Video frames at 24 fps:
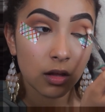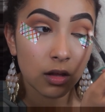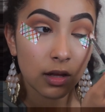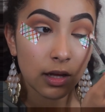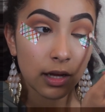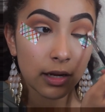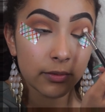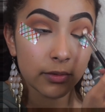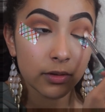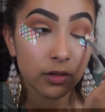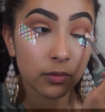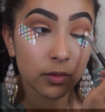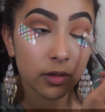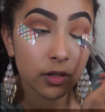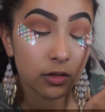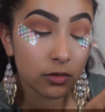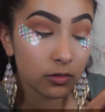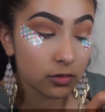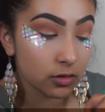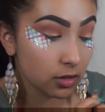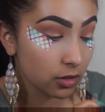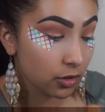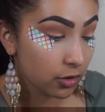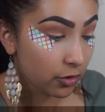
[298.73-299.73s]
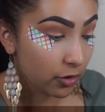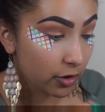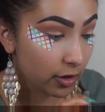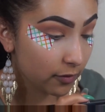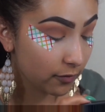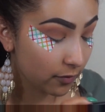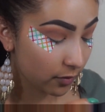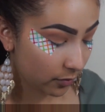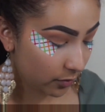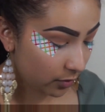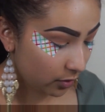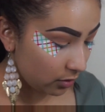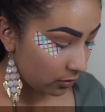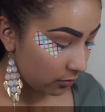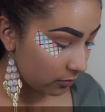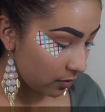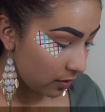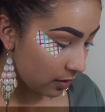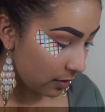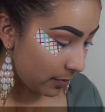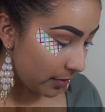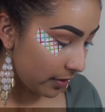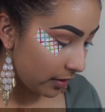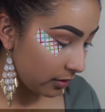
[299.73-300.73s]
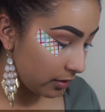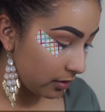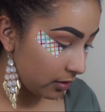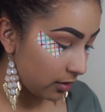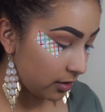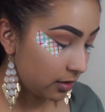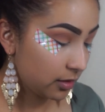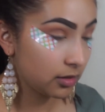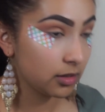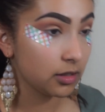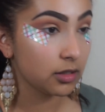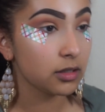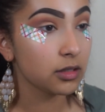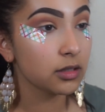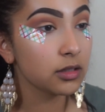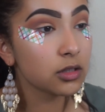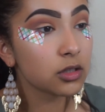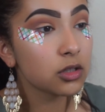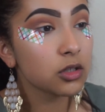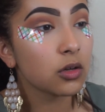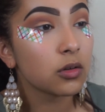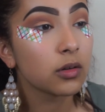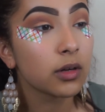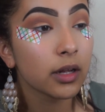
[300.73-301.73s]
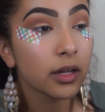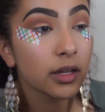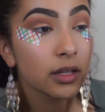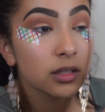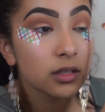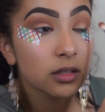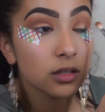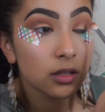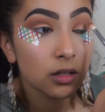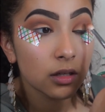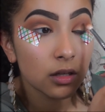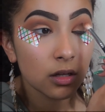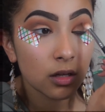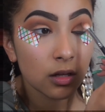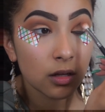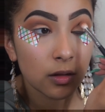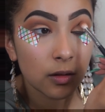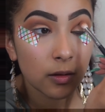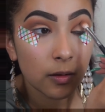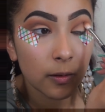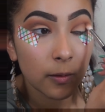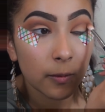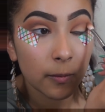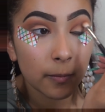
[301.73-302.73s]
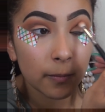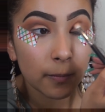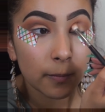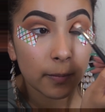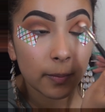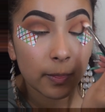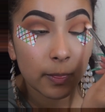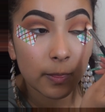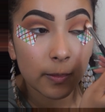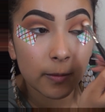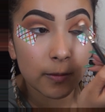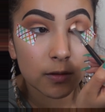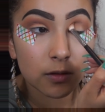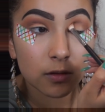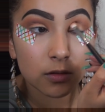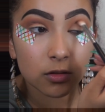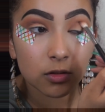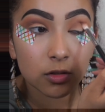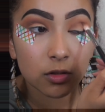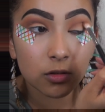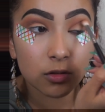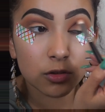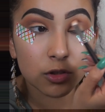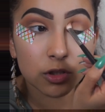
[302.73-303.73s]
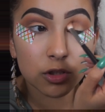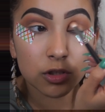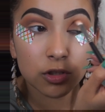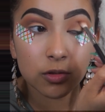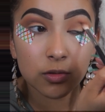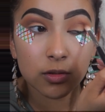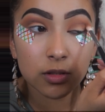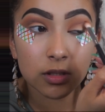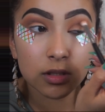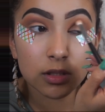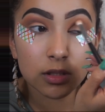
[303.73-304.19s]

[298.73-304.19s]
I really want to use the green from the Lorac palette because it is so nice. So I'll just doing the